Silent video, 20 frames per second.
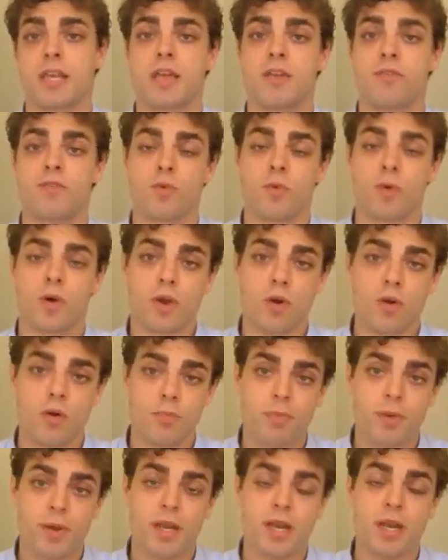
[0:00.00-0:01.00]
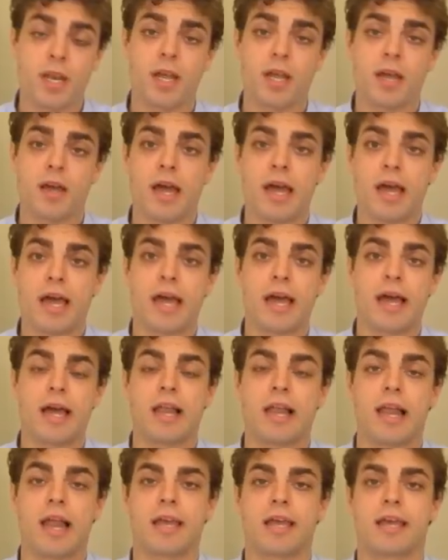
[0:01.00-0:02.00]
if you wanna open
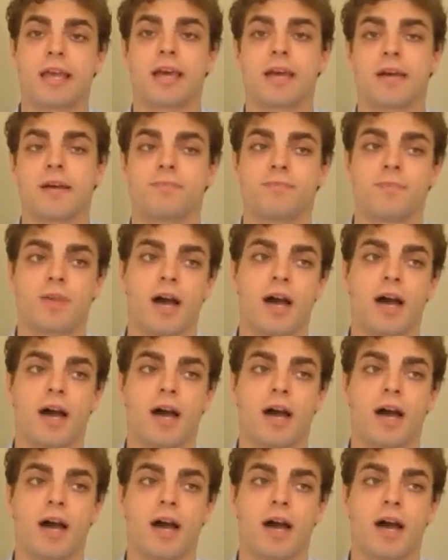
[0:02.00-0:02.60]
like a